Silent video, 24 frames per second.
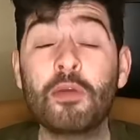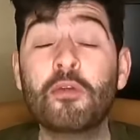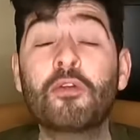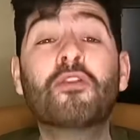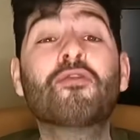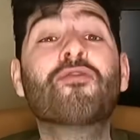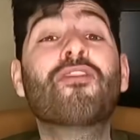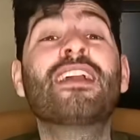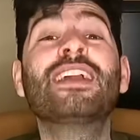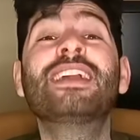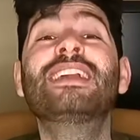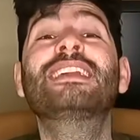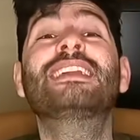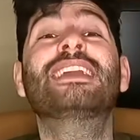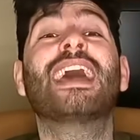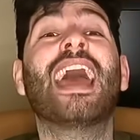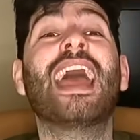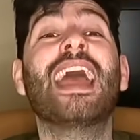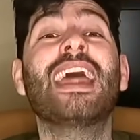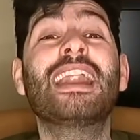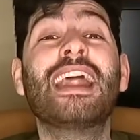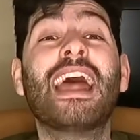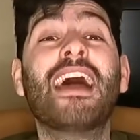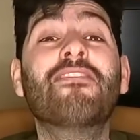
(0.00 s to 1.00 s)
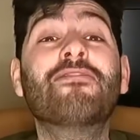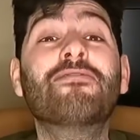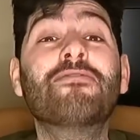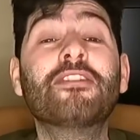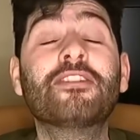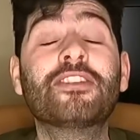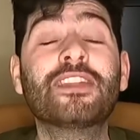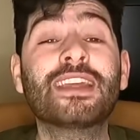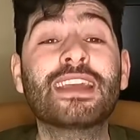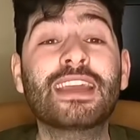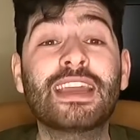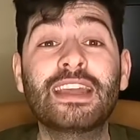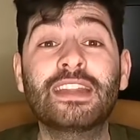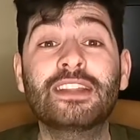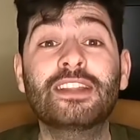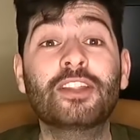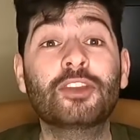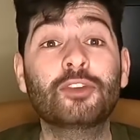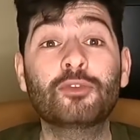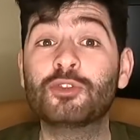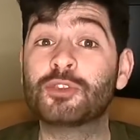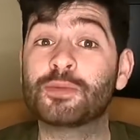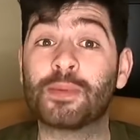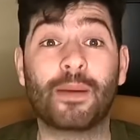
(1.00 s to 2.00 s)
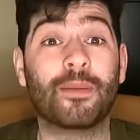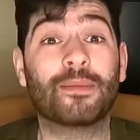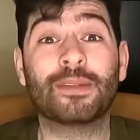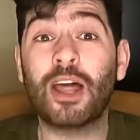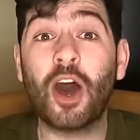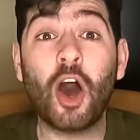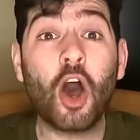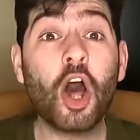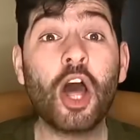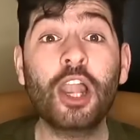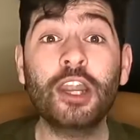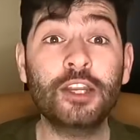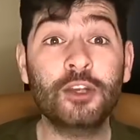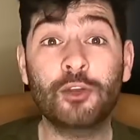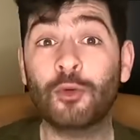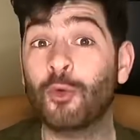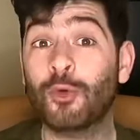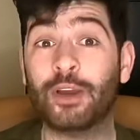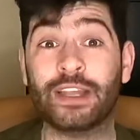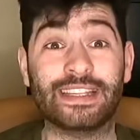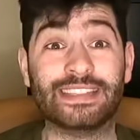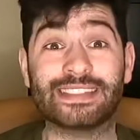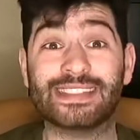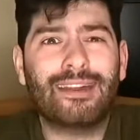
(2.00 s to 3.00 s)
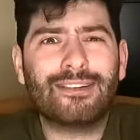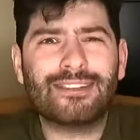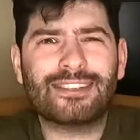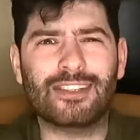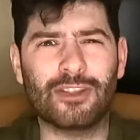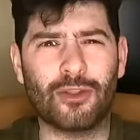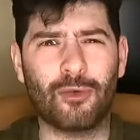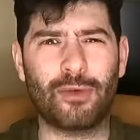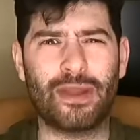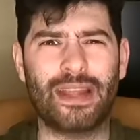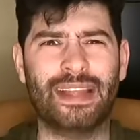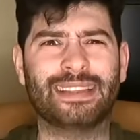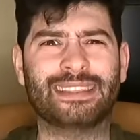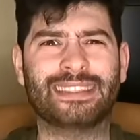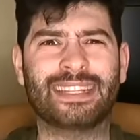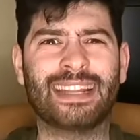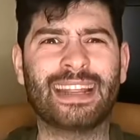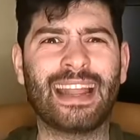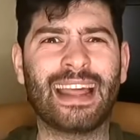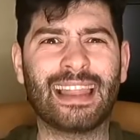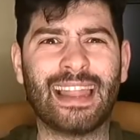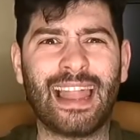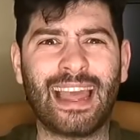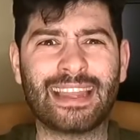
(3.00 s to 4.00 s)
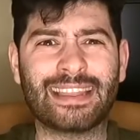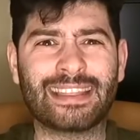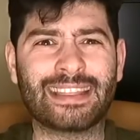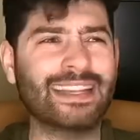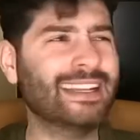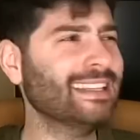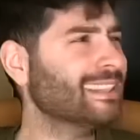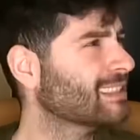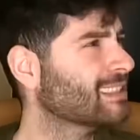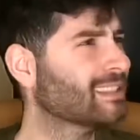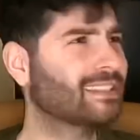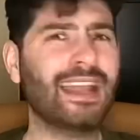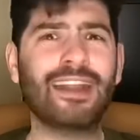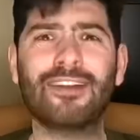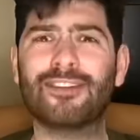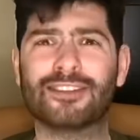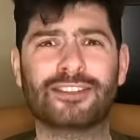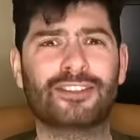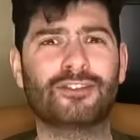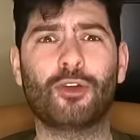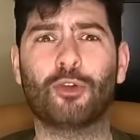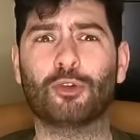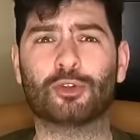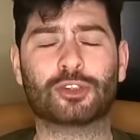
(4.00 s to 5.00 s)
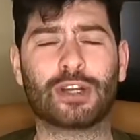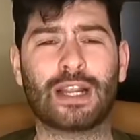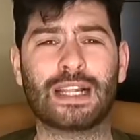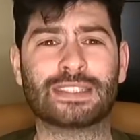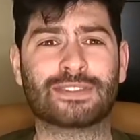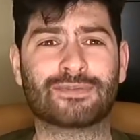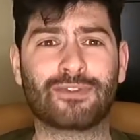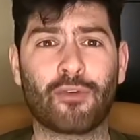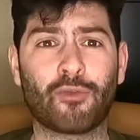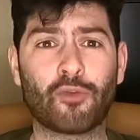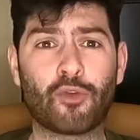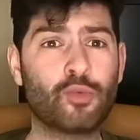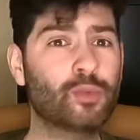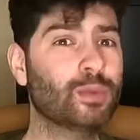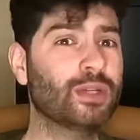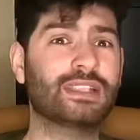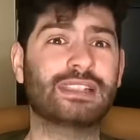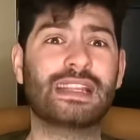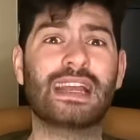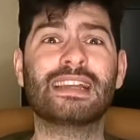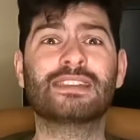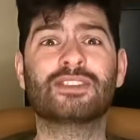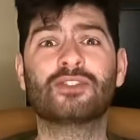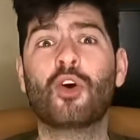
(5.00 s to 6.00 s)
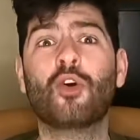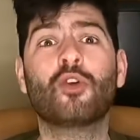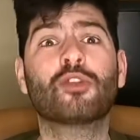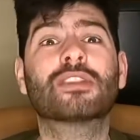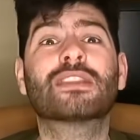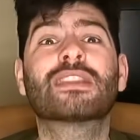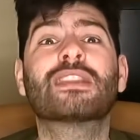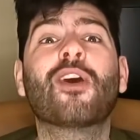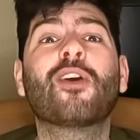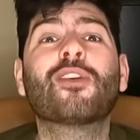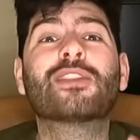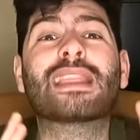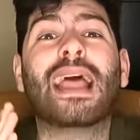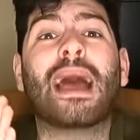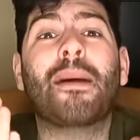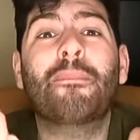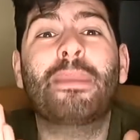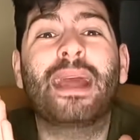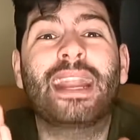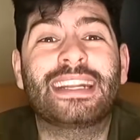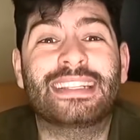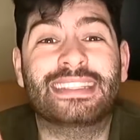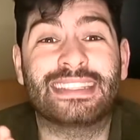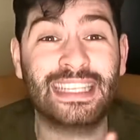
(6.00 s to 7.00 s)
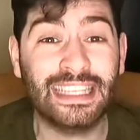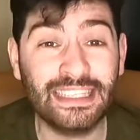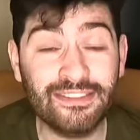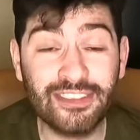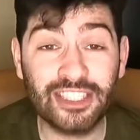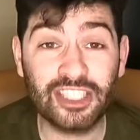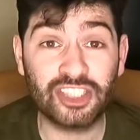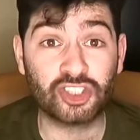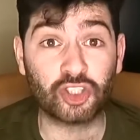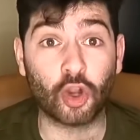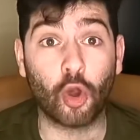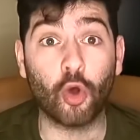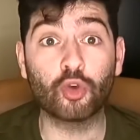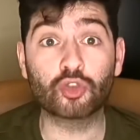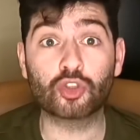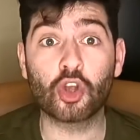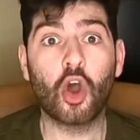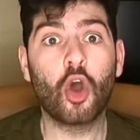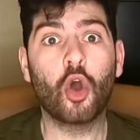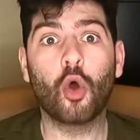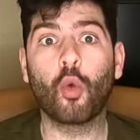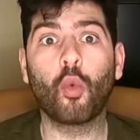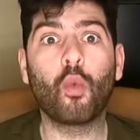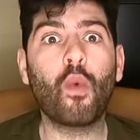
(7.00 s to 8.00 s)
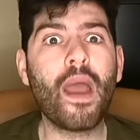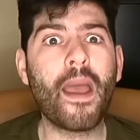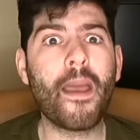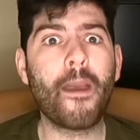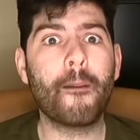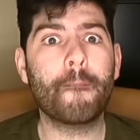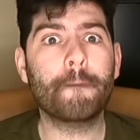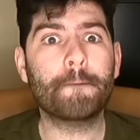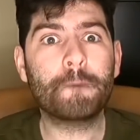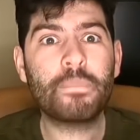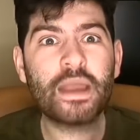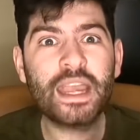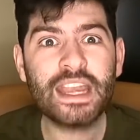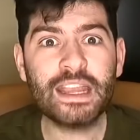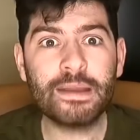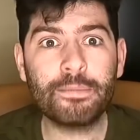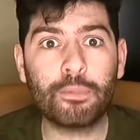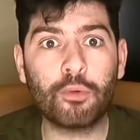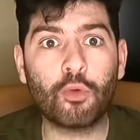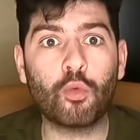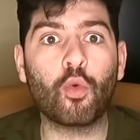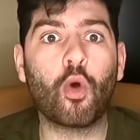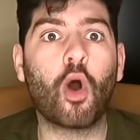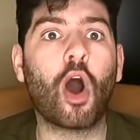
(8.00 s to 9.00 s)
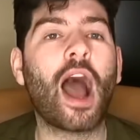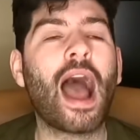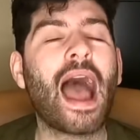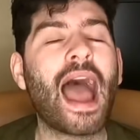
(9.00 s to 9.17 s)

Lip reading: would read everything in the newspaper, the early noughties. There is no internet like this. There is no transfer rumors. There's not that many TV shows where people are